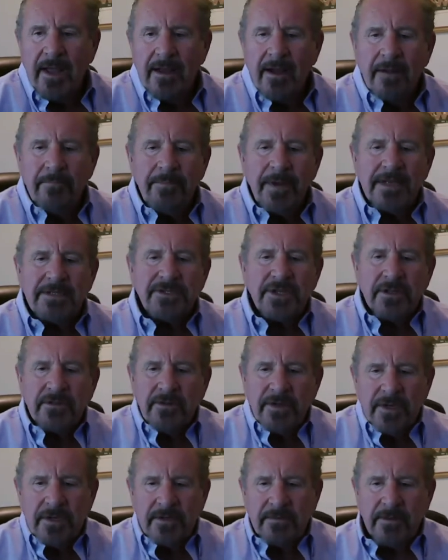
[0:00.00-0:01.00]

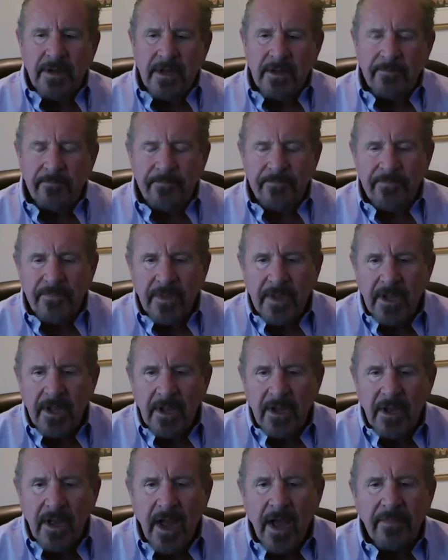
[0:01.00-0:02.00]
Basically,
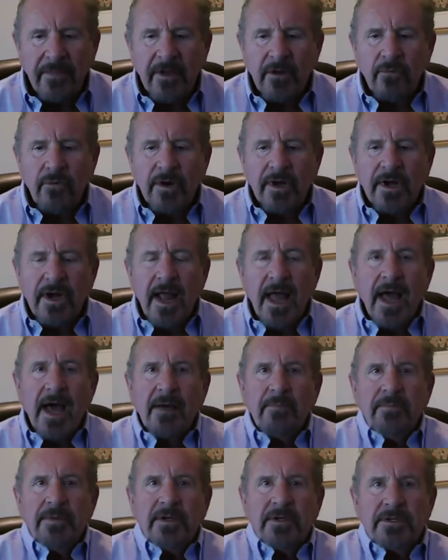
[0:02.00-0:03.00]
I think what had
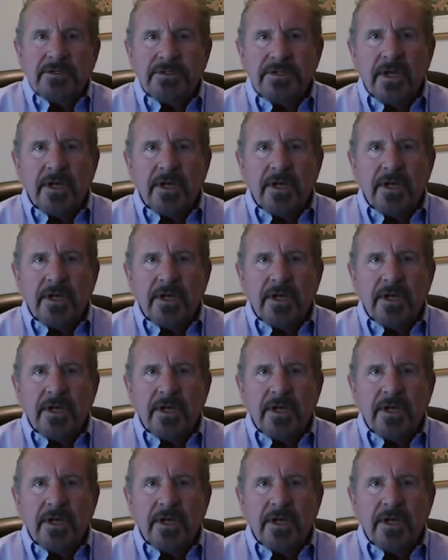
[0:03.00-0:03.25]
happened is